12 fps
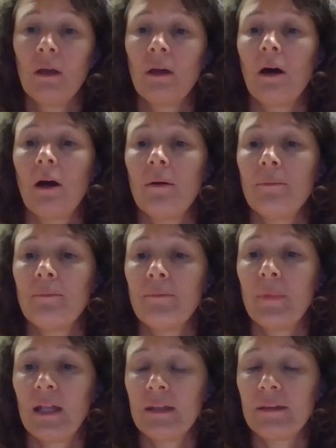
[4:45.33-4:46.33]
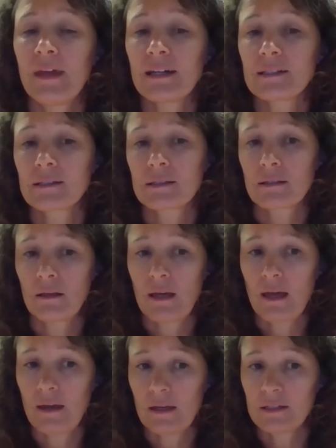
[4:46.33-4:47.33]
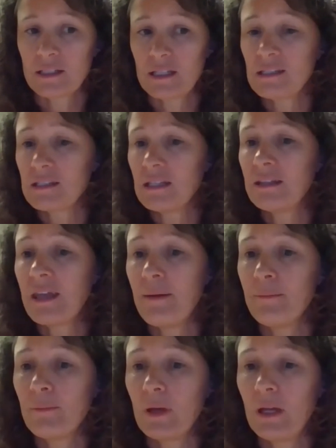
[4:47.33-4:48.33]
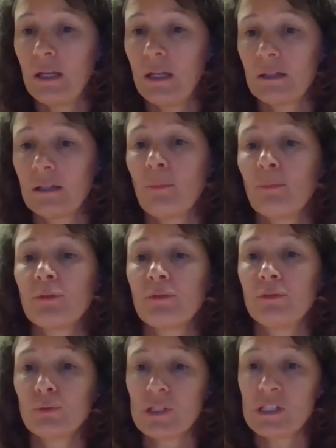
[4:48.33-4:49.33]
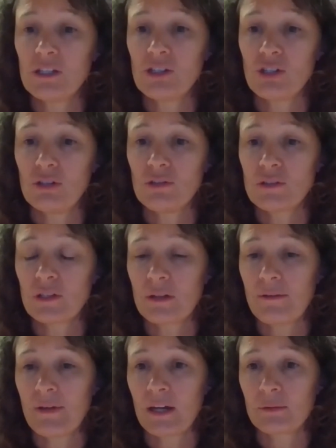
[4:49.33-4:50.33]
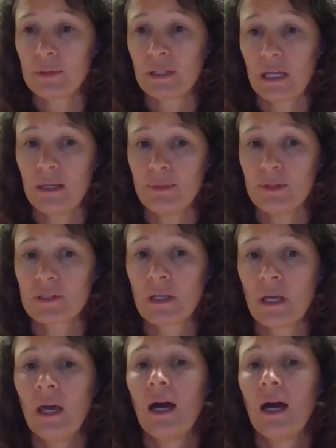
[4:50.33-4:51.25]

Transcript: and that's assisted them in a number of noise issues that they've had with neighbours.